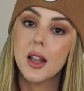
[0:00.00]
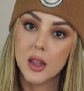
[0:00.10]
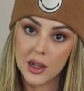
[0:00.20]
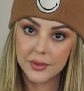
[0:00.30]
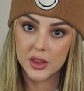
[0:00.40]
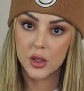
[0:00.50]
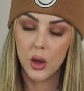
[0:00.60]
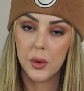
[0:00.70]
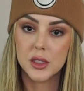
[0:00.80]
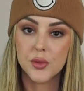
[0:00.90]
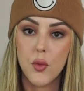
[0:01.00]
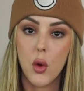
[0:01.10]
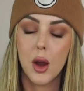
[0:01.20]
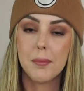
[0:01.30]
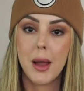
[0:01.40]
A lot of it though is
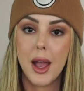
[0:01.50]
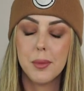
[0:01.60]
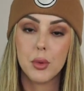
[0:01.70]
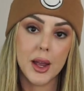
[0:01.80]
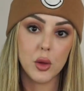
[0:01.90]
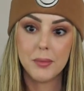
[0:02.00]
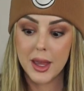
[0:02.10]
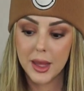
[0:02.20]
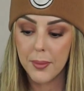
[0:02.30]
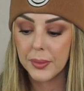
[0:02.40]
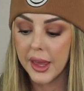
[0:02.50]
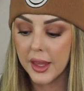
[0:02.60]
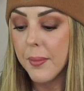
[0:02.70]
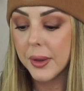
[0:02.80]
for my bridal makeup kit,